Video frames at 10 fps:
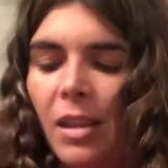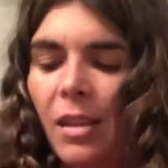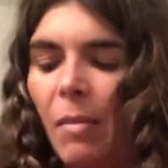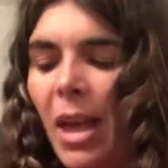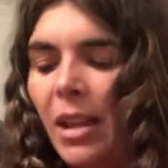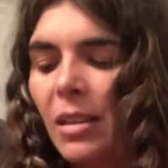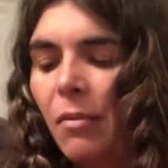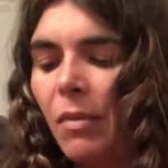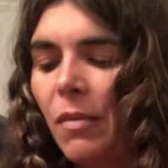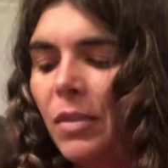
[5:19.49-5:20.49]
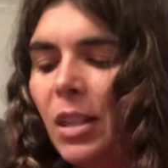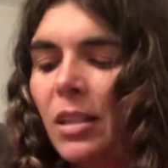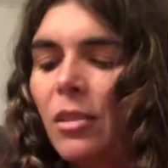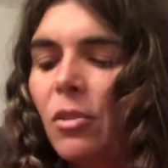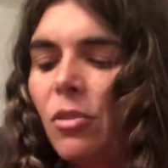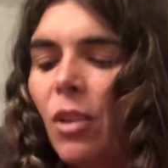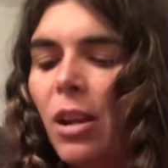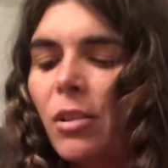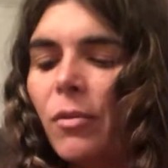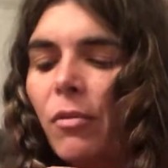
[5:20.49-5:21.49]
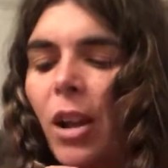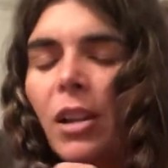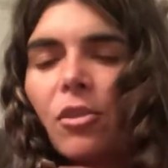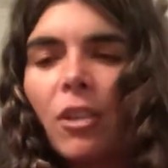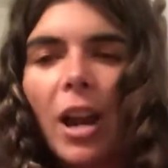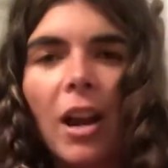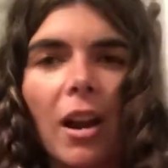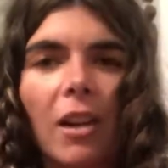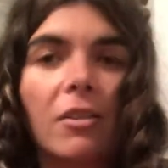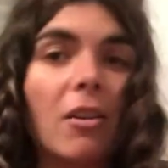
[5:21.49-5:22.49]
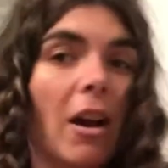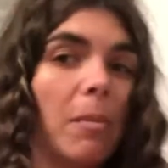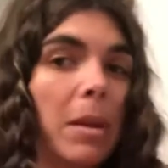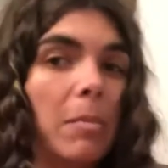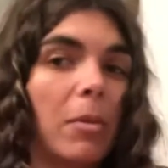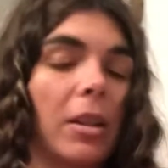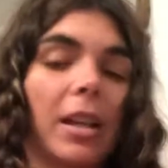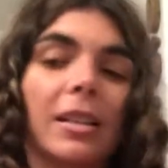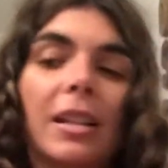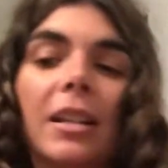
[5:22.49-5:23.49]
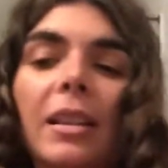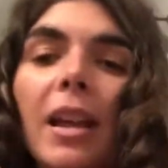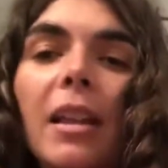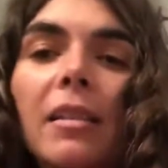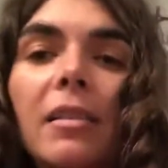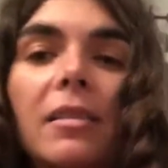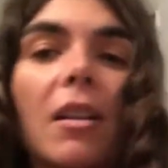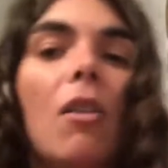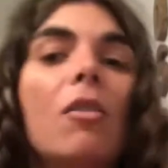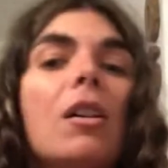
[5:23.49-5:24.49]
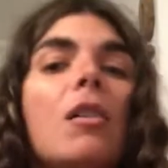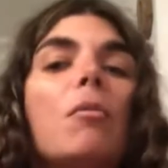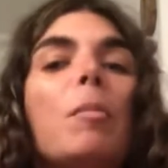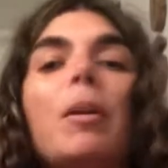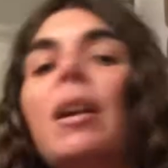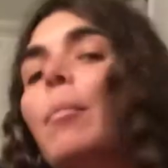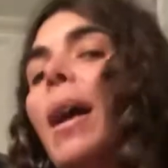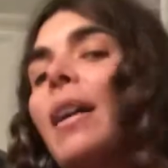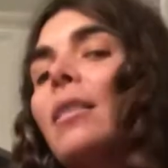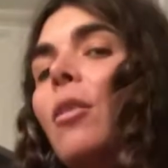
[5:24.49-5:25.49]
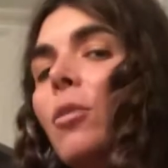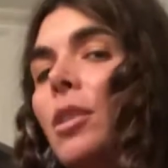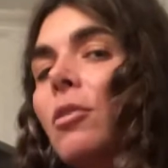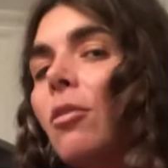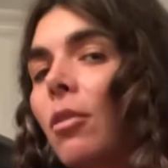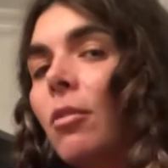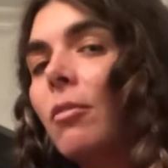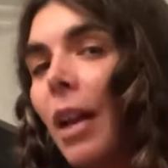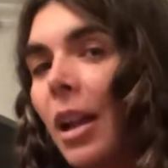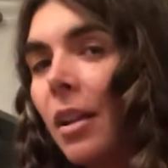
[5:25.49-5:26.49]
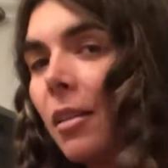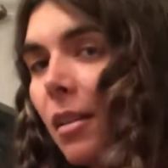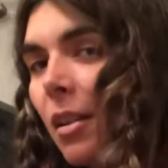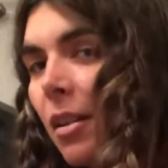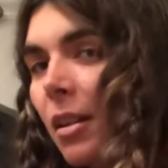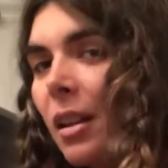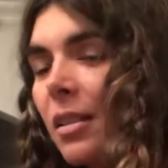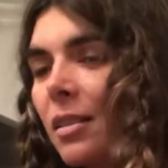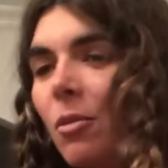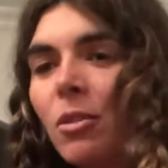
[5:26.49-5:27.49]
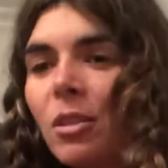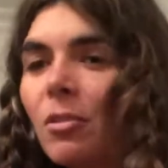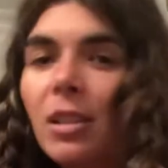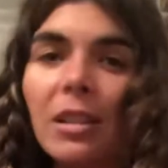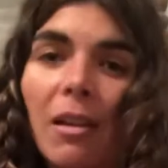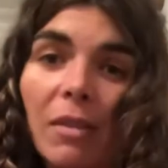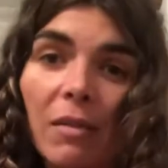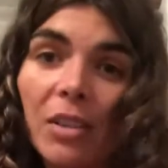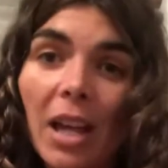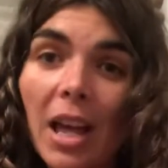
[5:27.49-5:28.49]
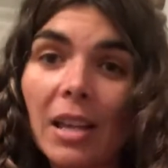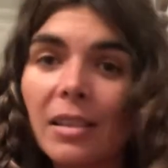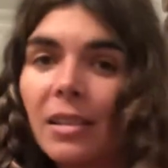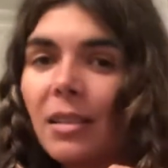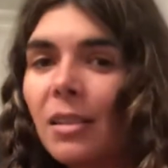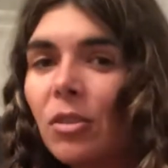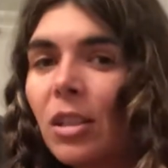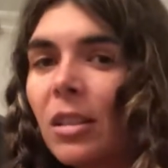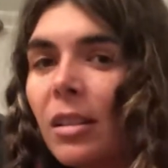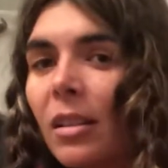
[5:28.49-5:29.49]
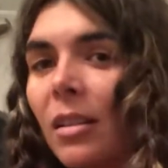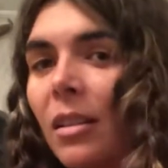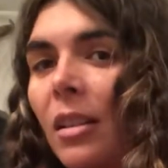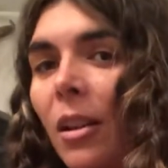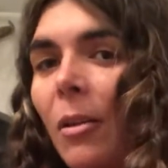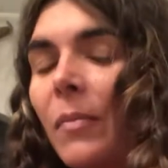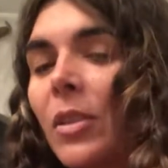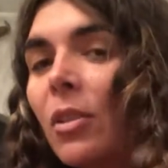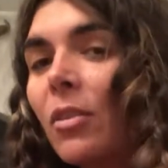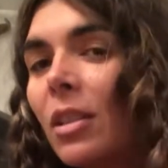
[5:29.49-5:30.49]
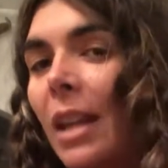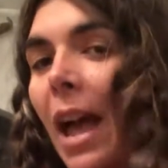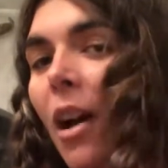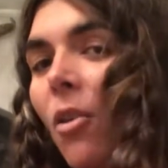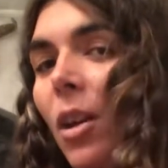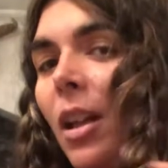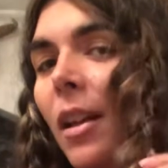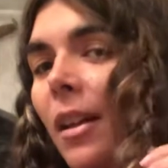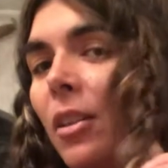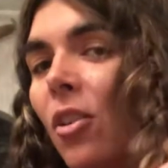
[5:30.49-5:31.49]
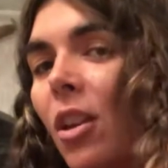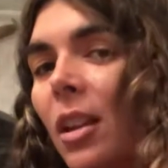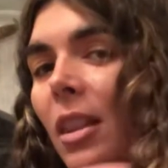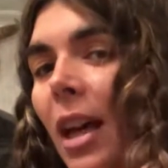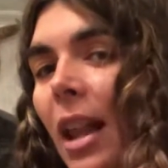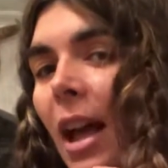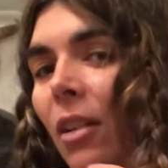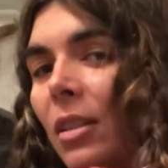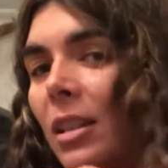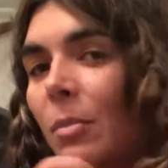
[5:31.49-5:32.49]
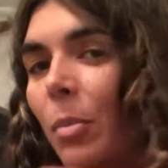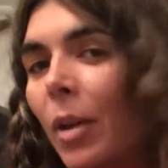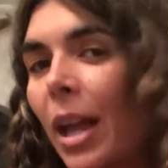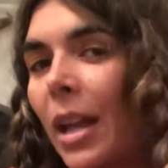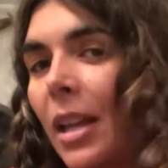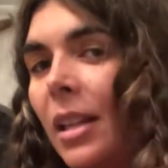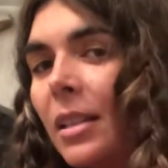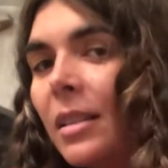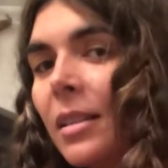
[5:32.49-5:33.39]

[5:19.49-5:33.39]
back in the 50s, those dryers fried your hair. I don't know how people like did it then. So we're bringing back the old school, right? Because old school stuff never dies. It's just, you know. So now you're gonna let out these braids.